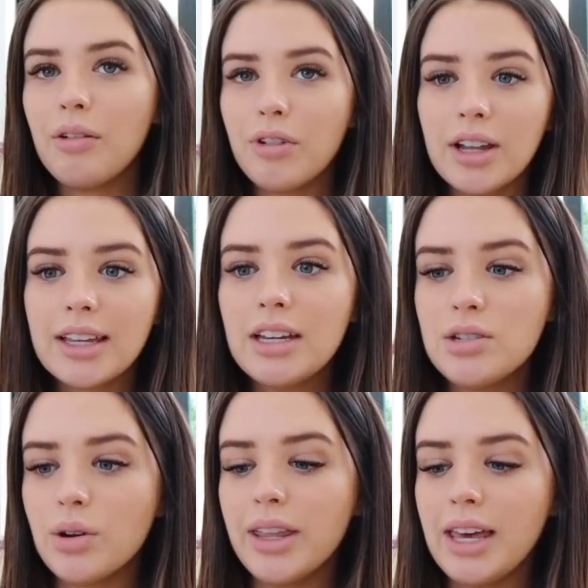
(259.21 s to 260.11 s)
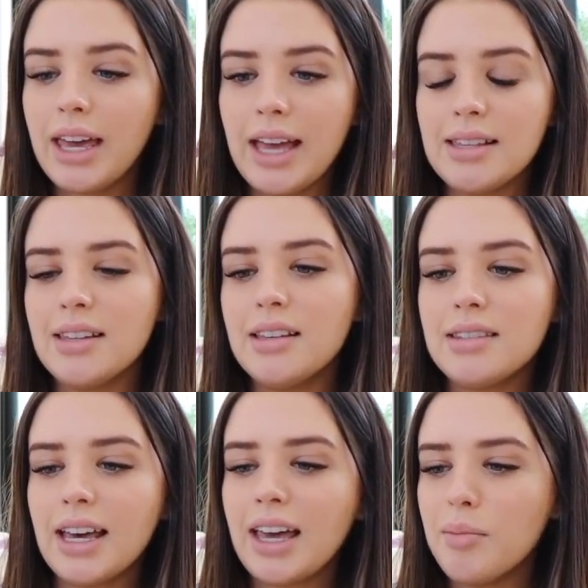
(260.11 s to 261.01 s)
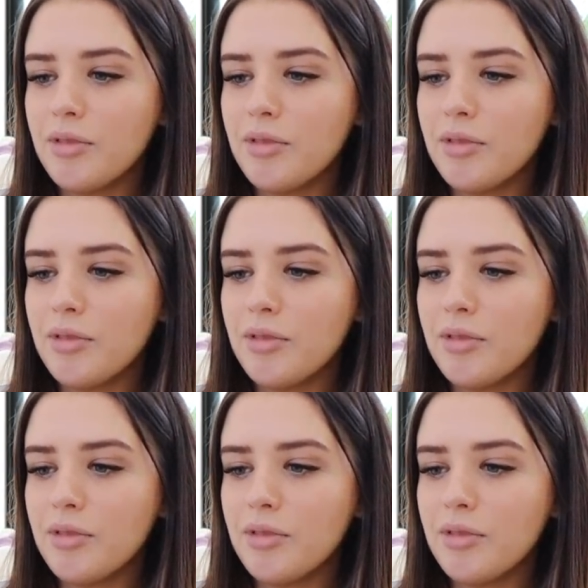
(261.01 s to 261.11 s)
I really enjoy their cases. Like,